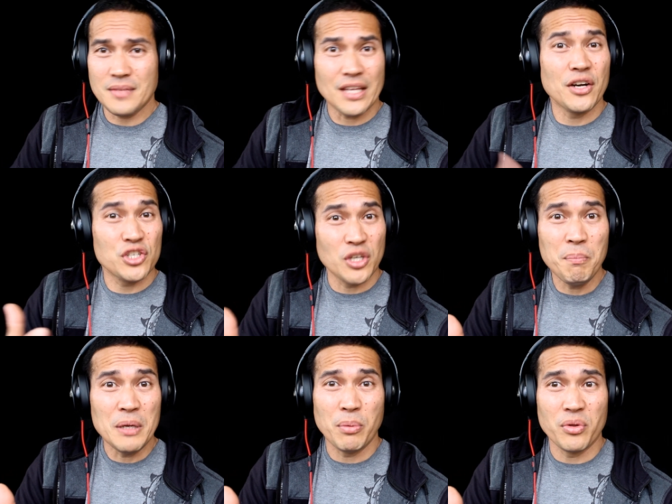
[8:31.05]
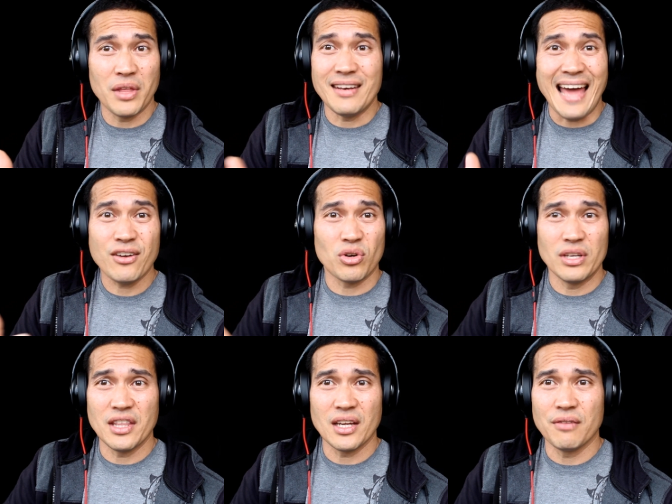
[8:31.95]
There are some people, they
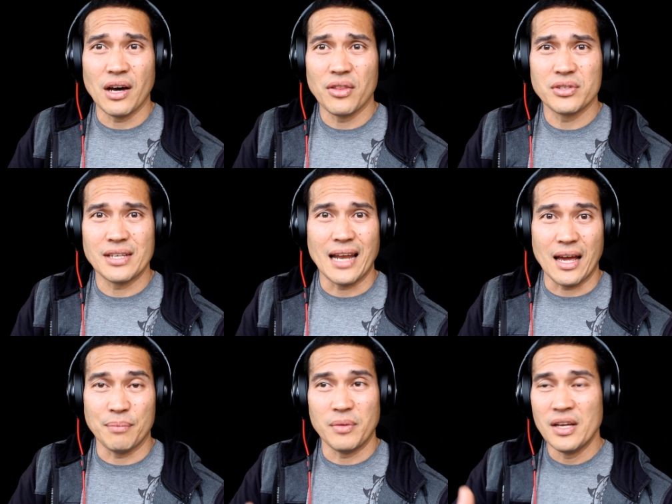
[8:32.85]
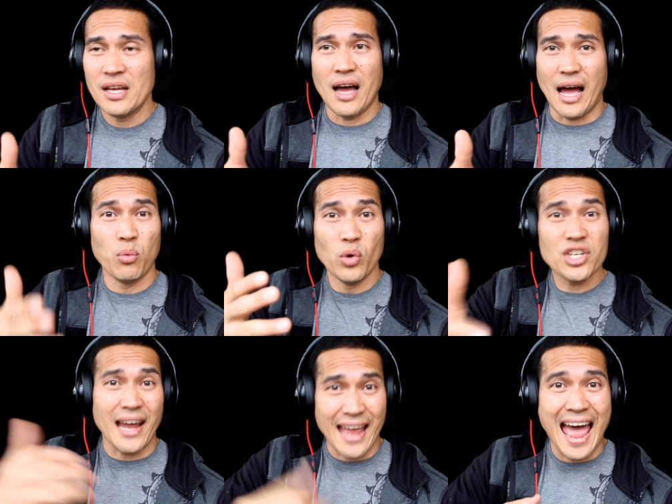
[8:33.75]
naturally think of others, and I
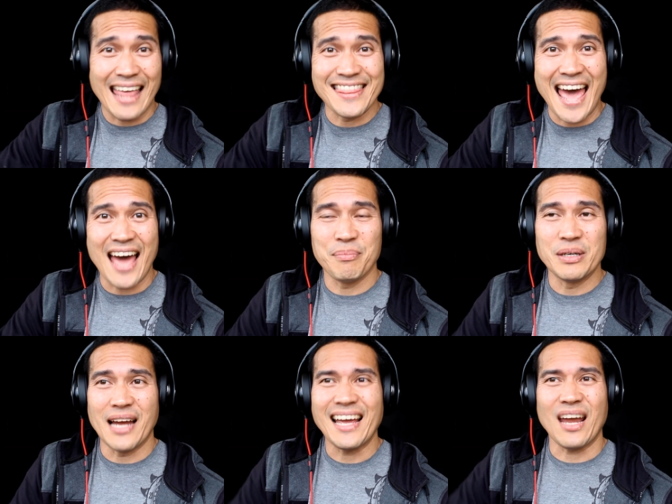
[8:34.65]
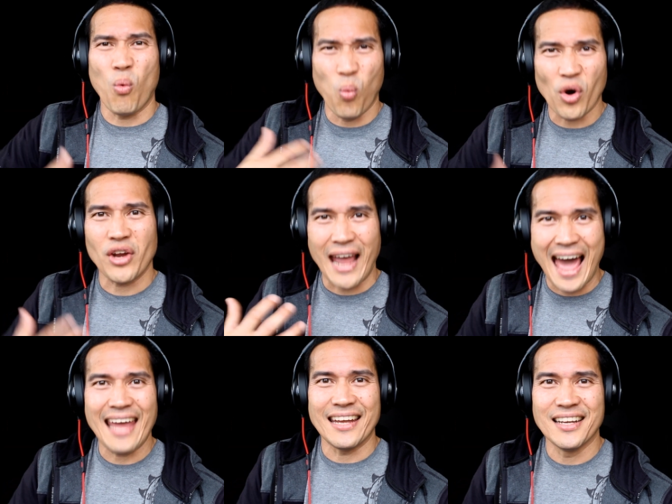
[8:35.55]
wish I had that, but I gotta work
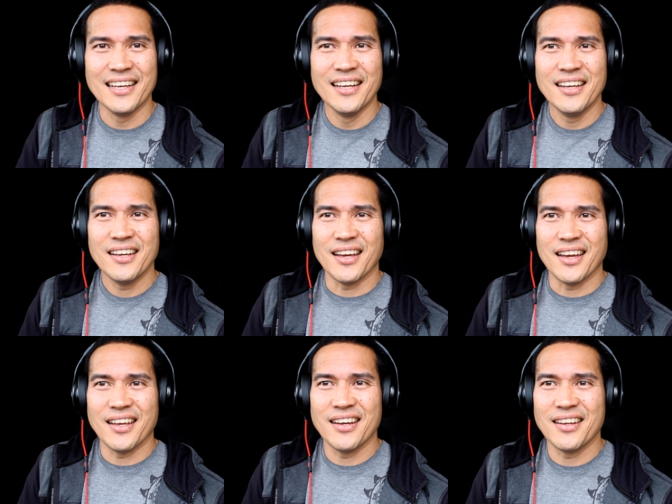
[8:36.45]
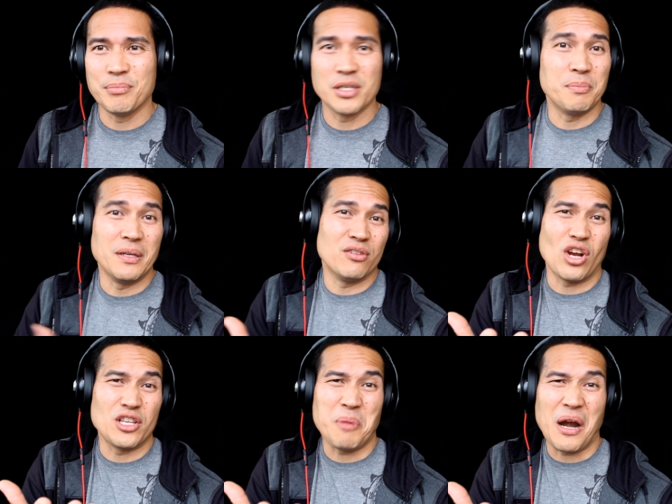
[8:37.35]
at it. And I'm just being
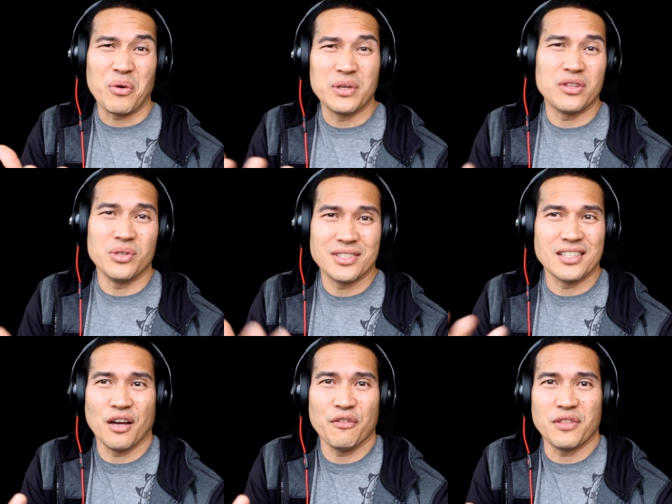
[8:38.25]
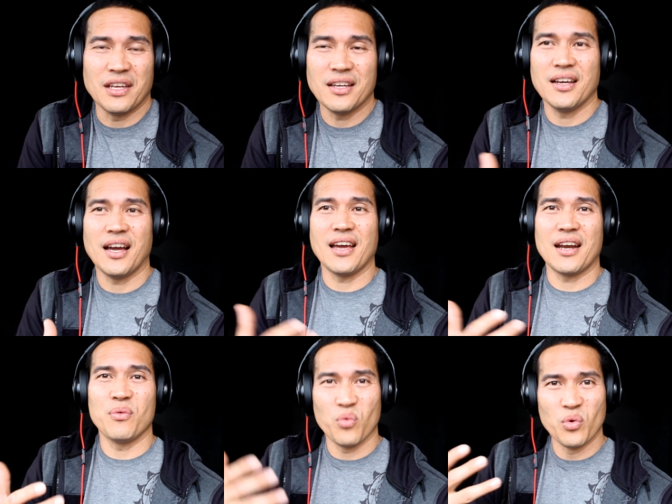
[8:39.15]
transparent with you. It's a tough thing. I
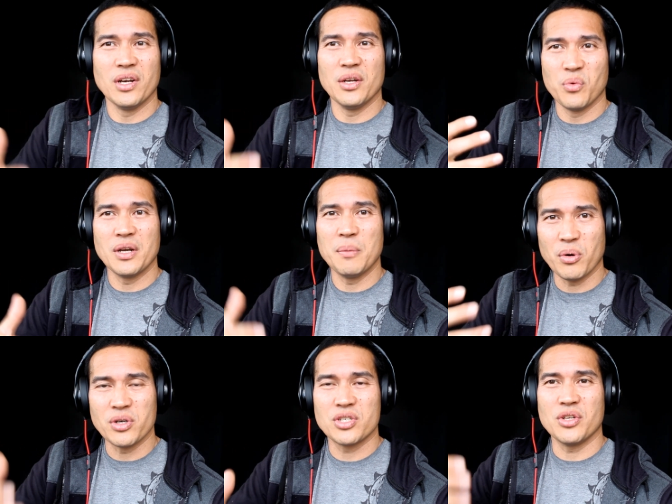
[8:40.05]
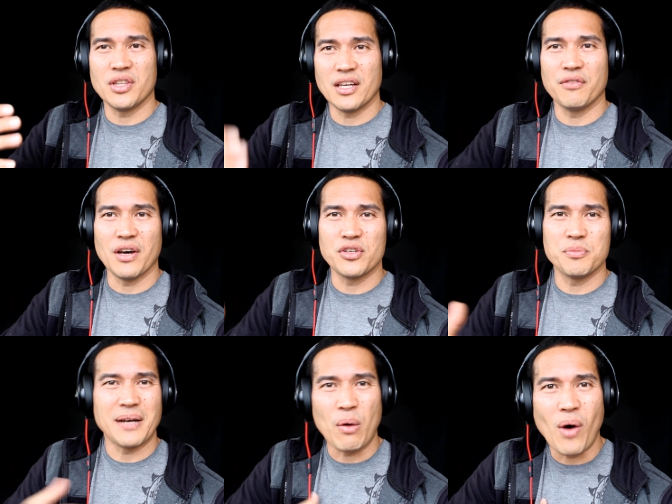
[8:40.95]
gotta really, really push to think of others,
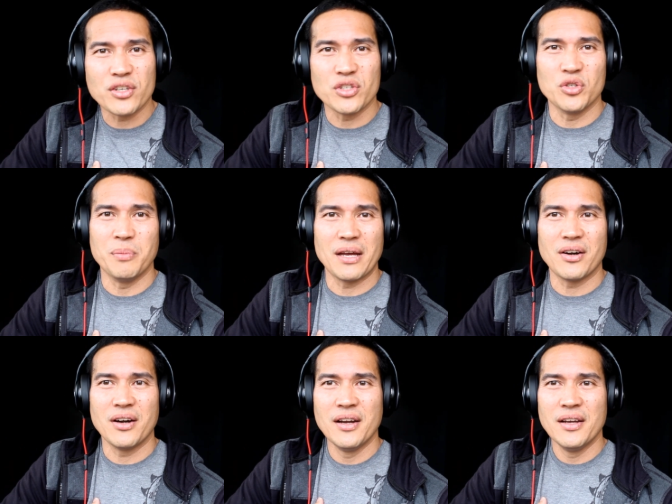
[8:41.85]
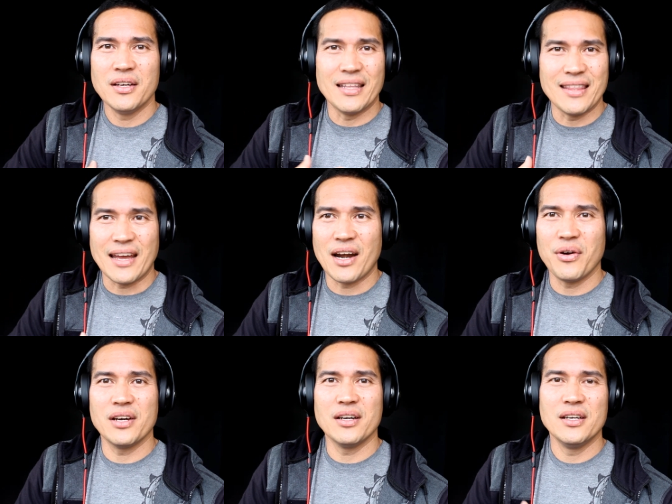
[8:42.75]
but I want to do better in that
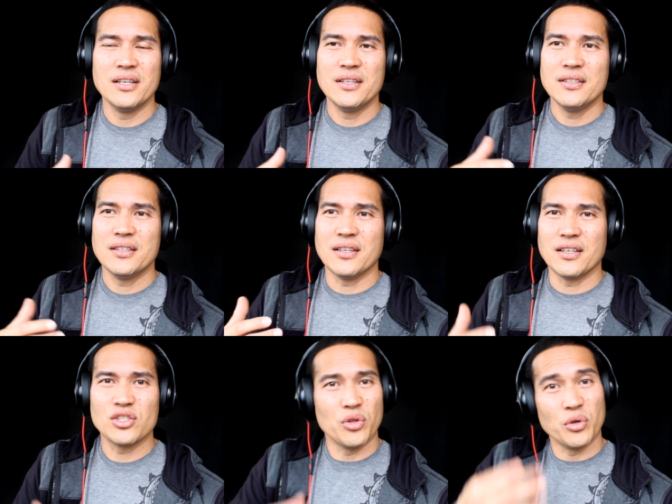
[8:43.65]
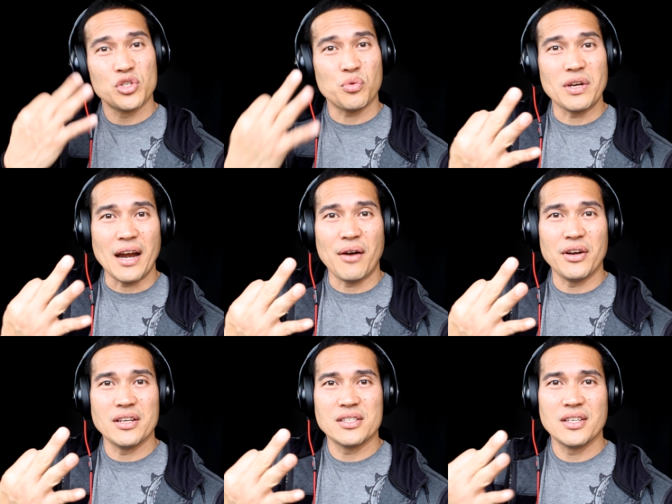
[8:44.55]
area. So those three
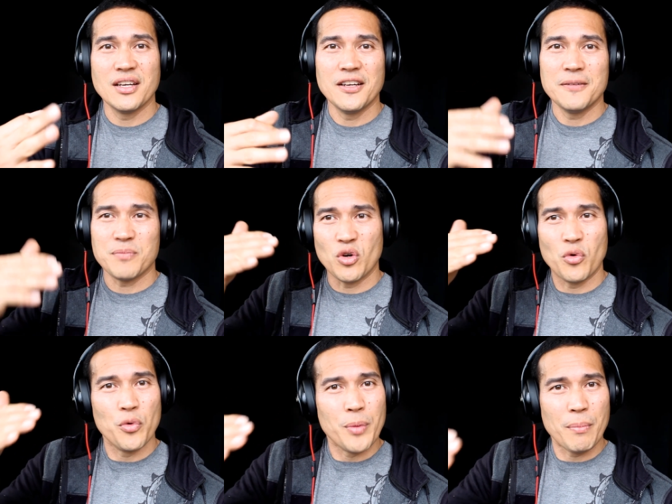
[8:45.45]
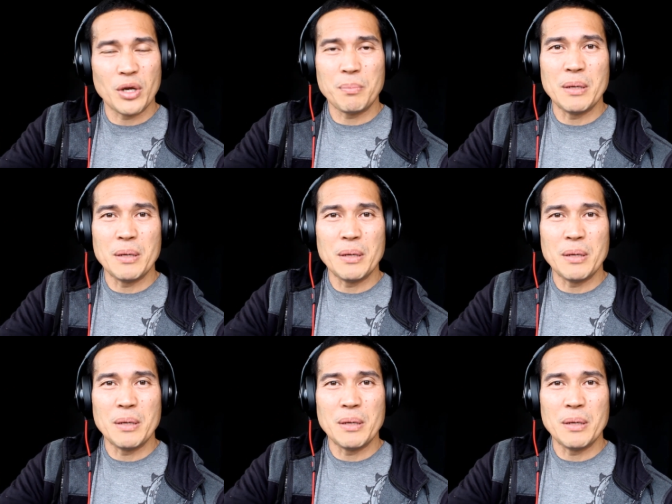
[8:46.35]
areas, remembering